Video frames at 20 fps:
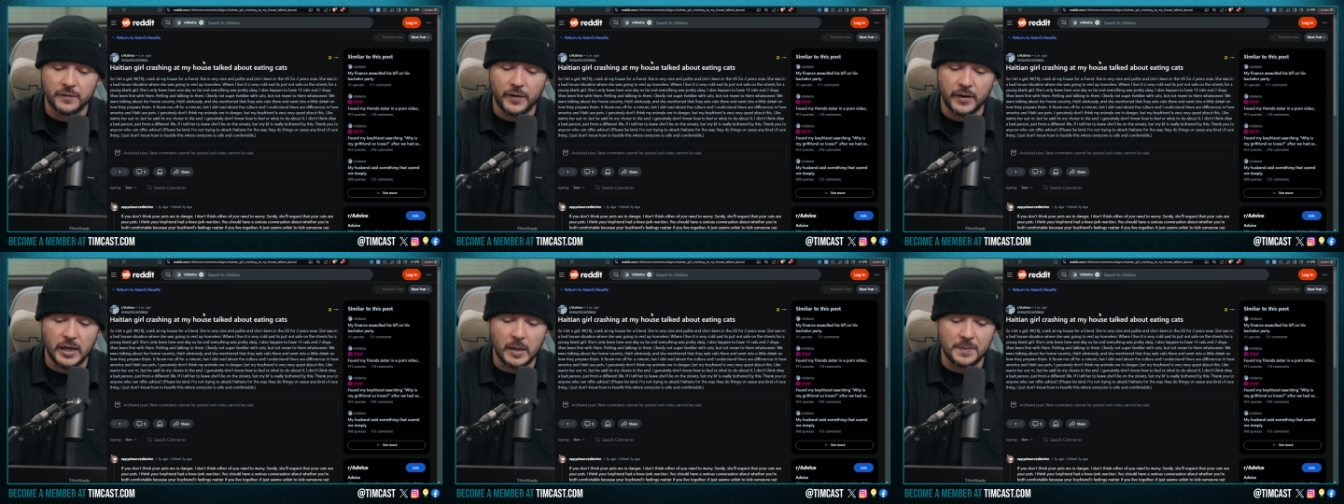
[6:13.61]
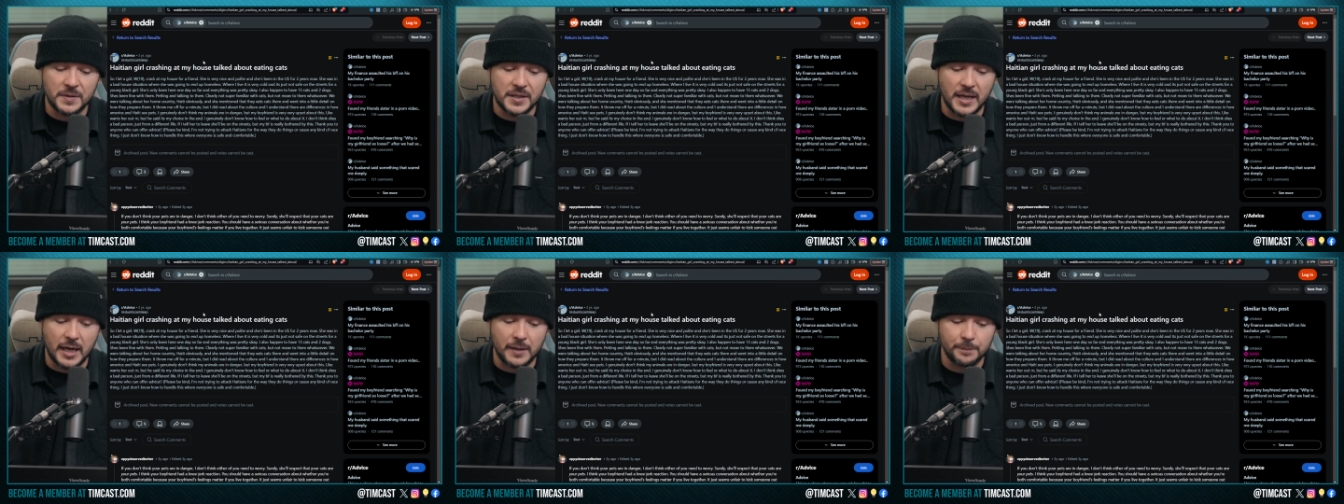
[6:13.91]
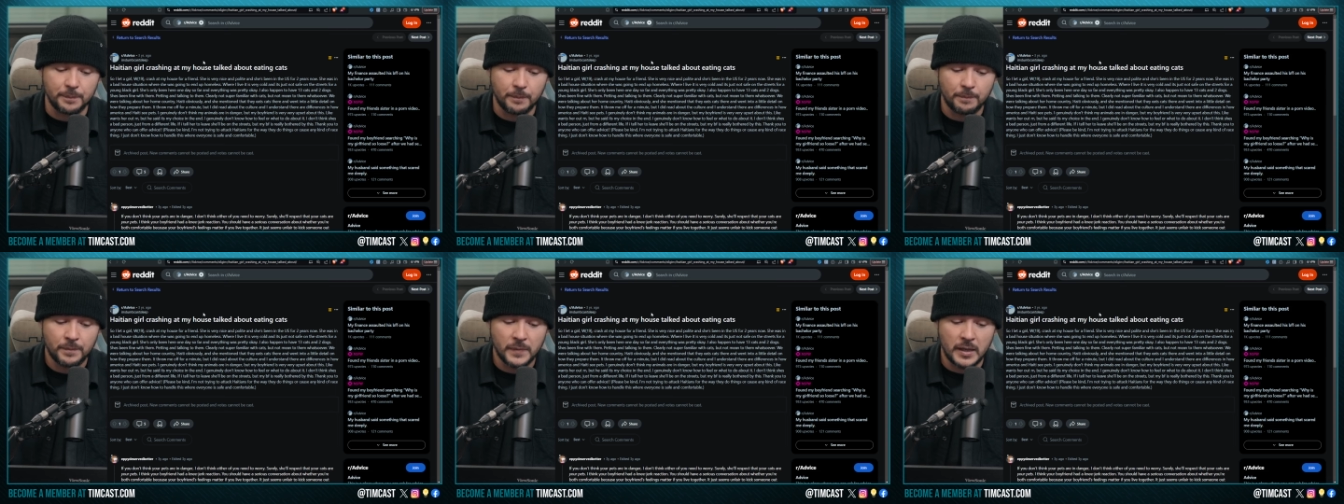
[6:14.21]
very
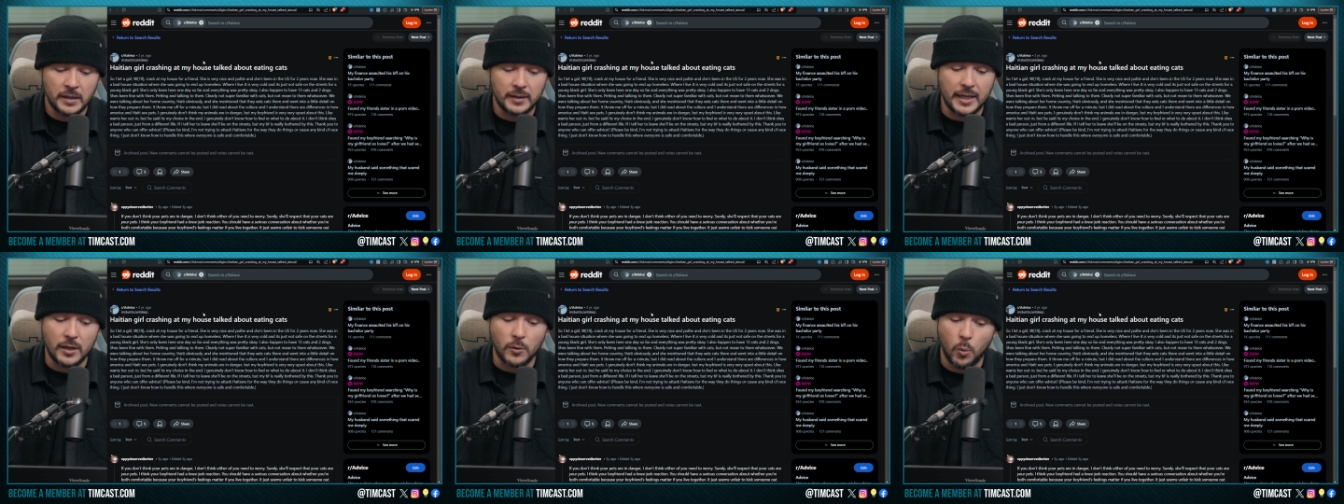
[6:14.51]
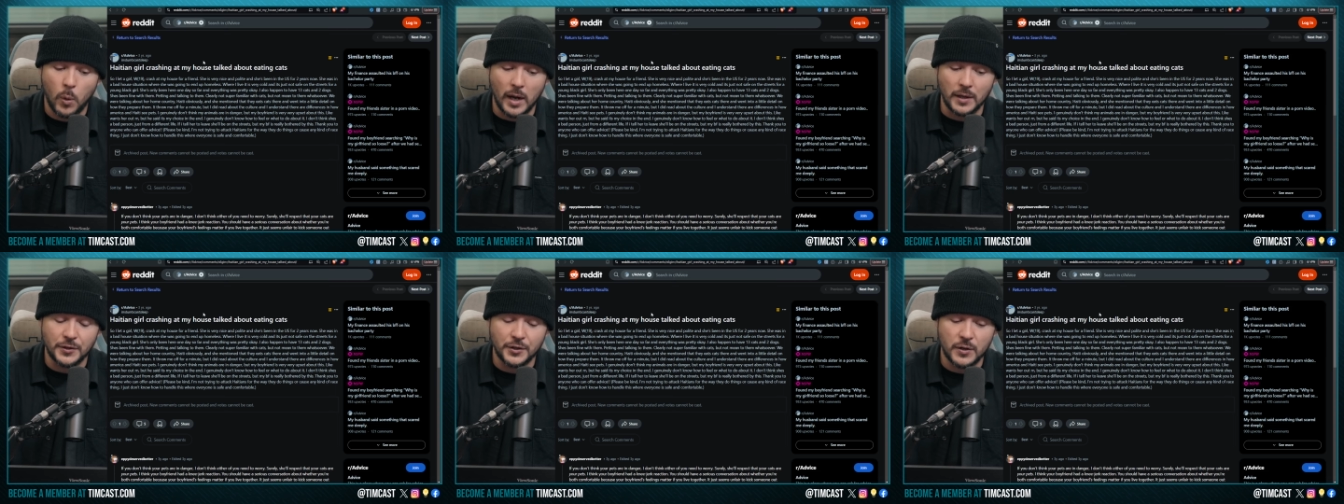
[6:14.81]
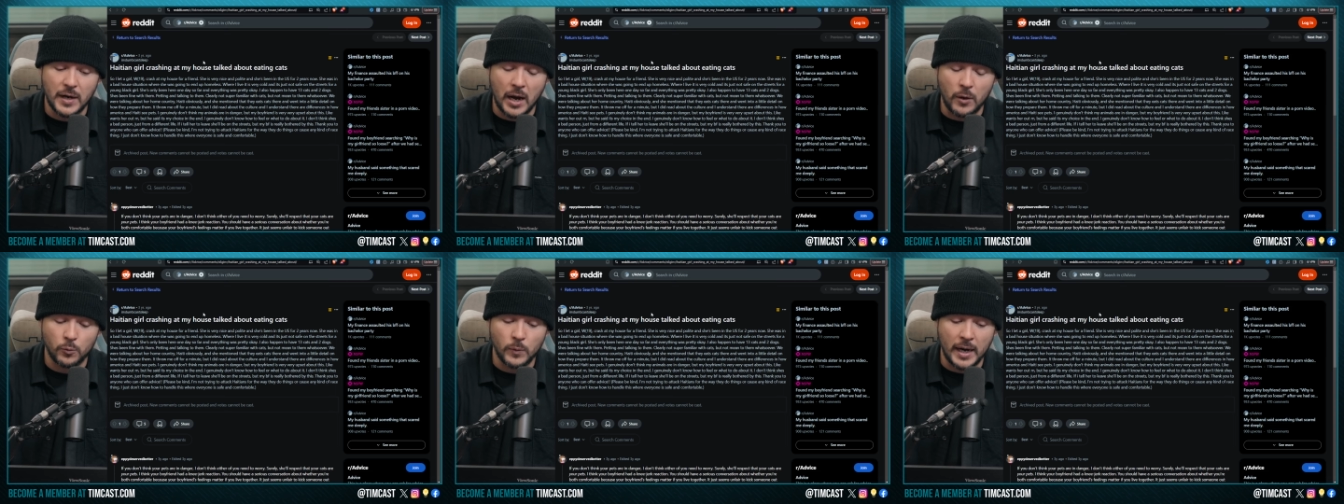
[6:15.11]
upset, like wants
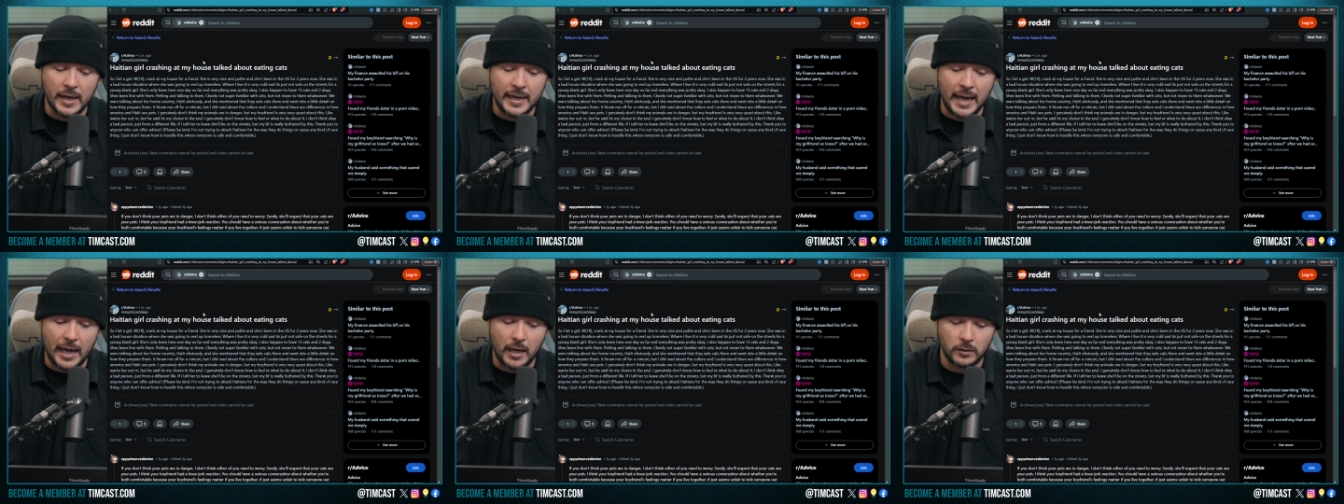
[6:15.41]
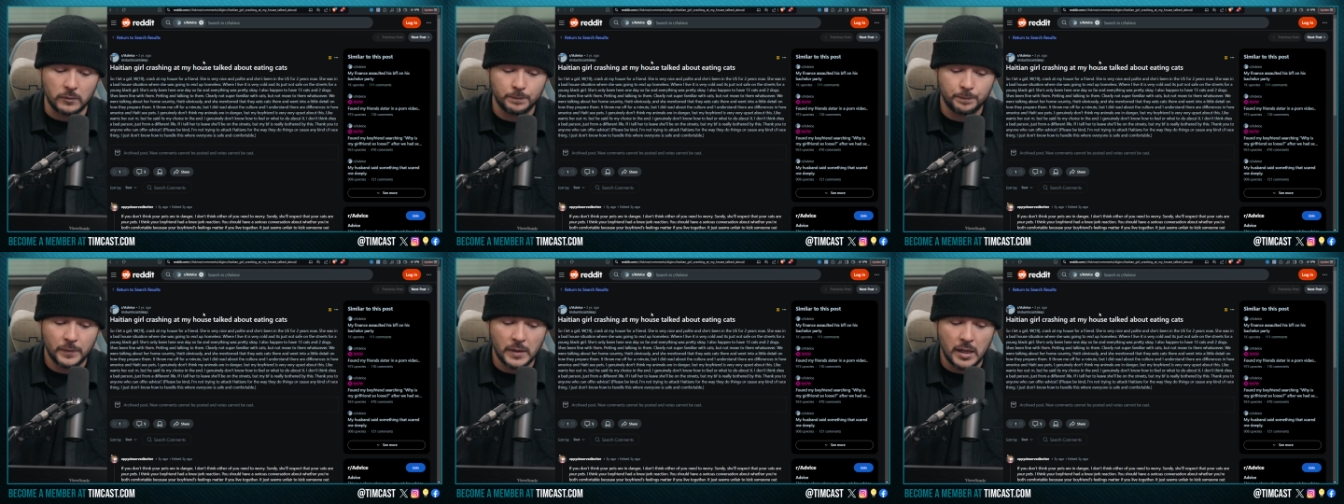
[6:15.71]
her out right now.